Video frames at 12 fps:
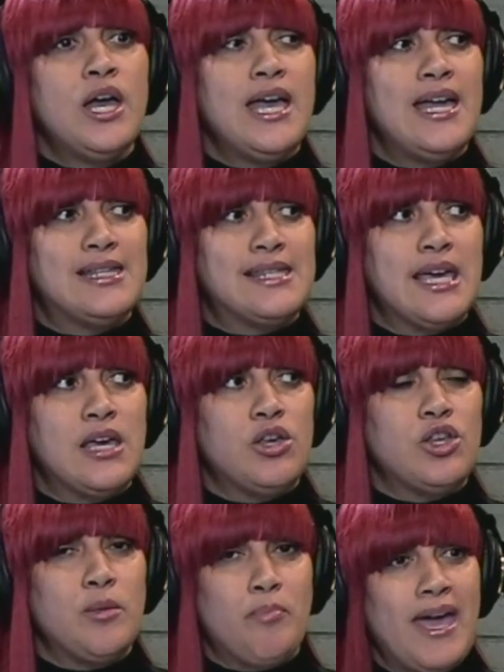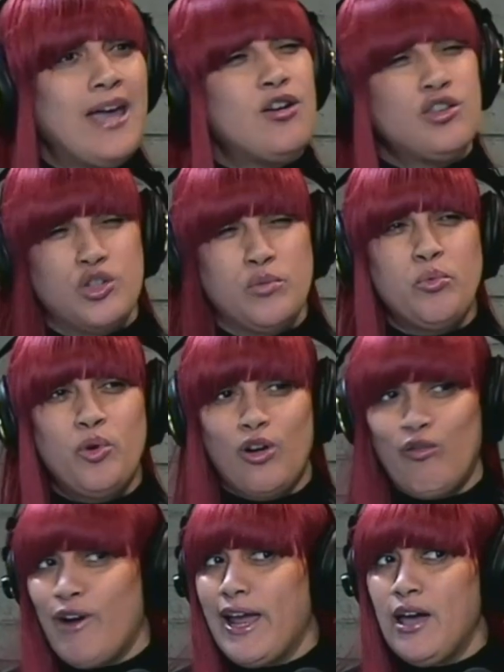It's like the parents are more
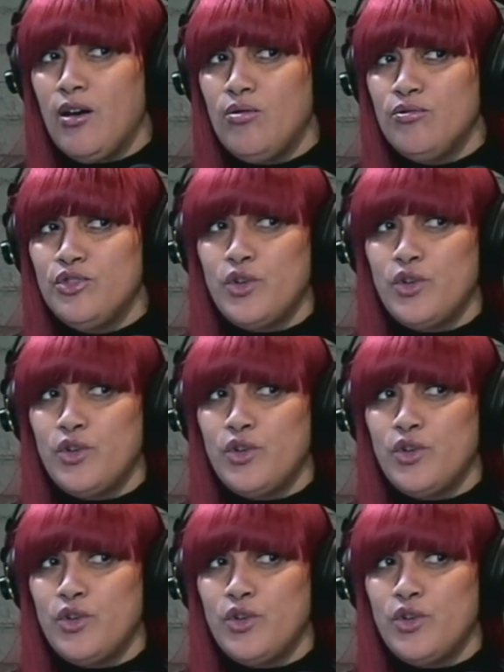around.